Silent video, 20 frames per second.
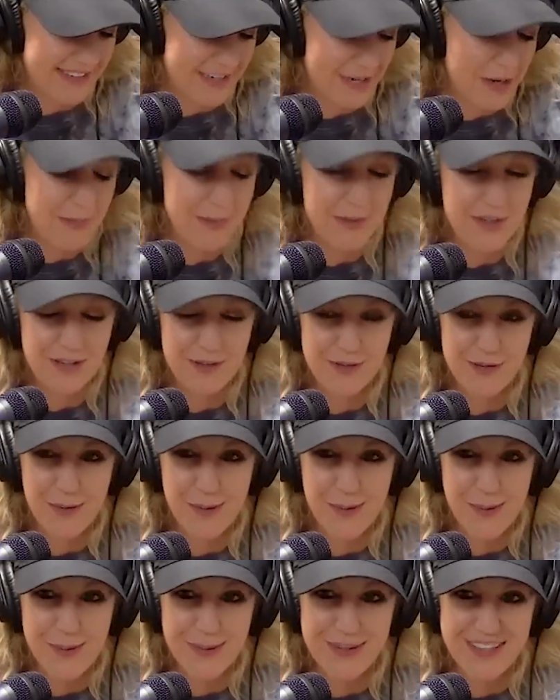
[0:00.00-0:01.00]
a couple years
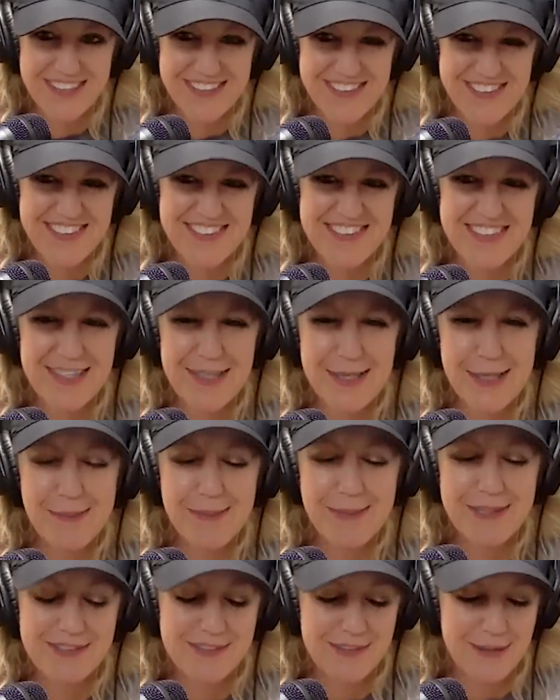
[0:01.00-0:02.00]
old. It was just a little
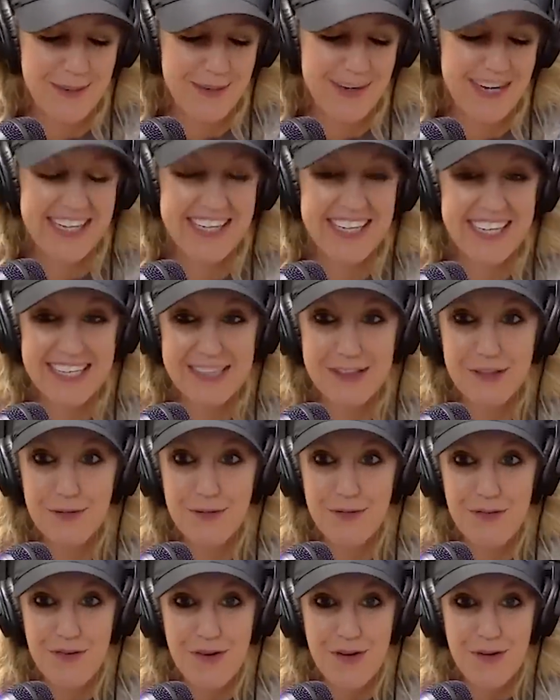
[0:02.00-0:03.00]
bit slower. And like
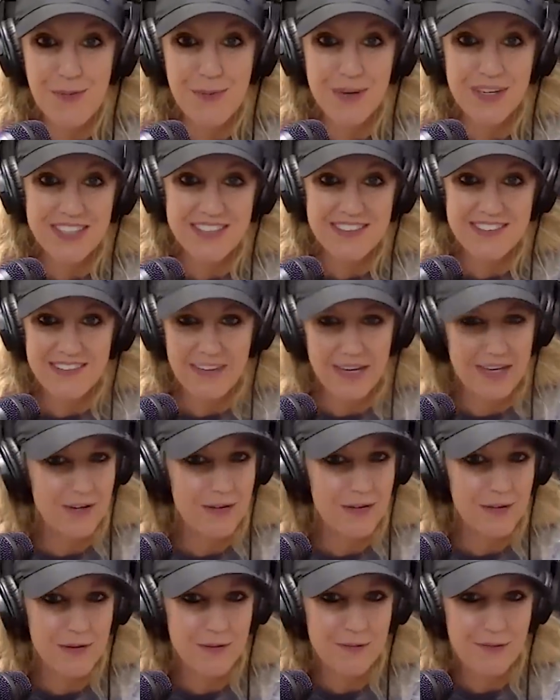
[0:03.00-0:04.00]
those new ones, I
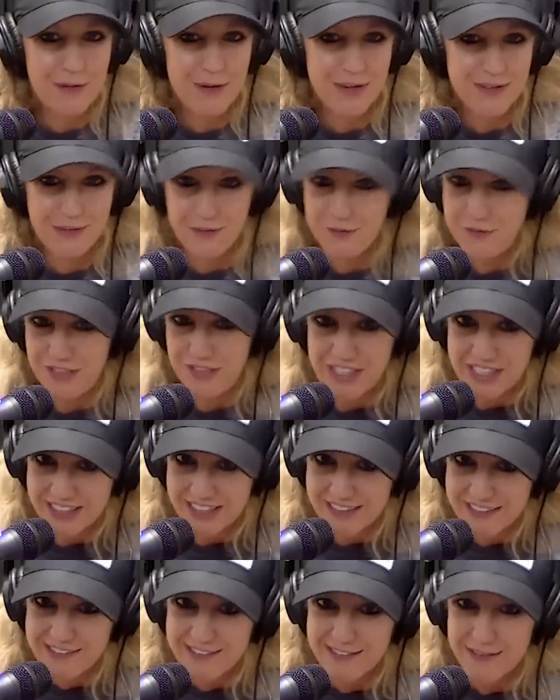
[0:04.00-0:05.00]
don't know if you got the
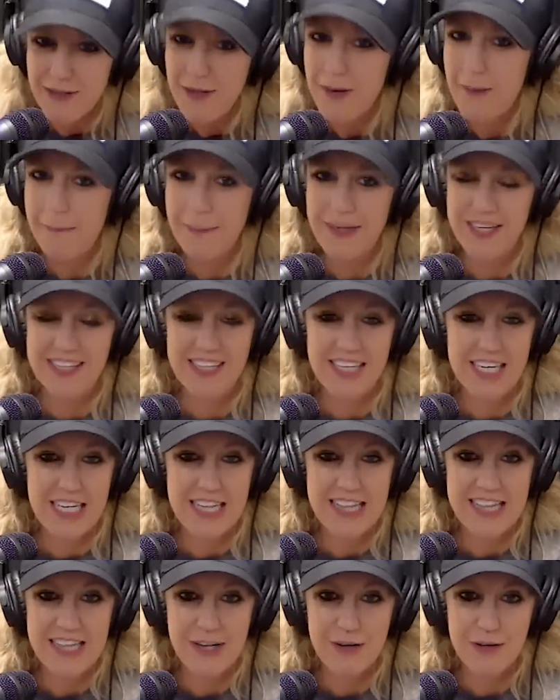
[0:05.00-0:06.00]
Fenix, but like
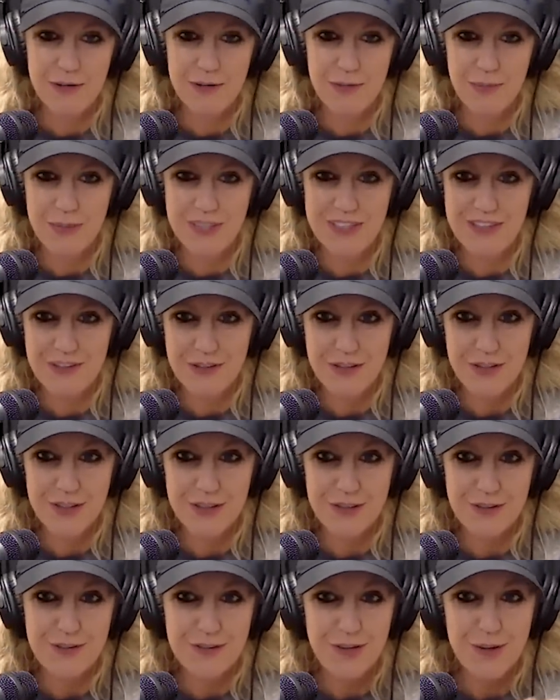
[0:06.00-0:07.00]
those ones
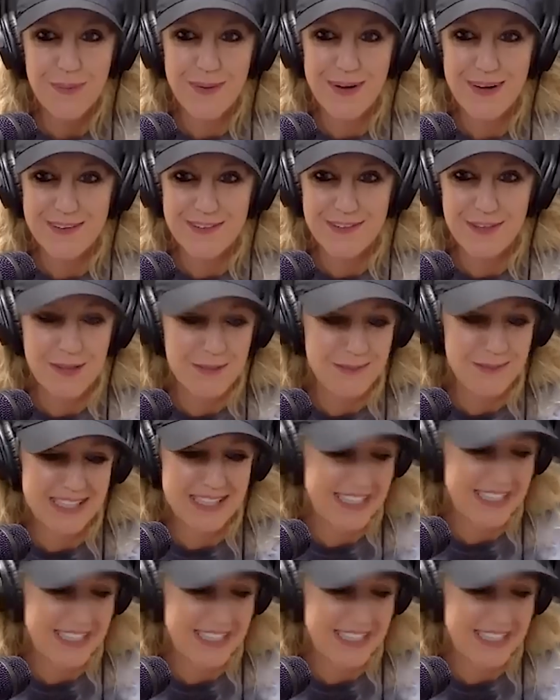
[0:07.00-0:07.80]
look so awesome. And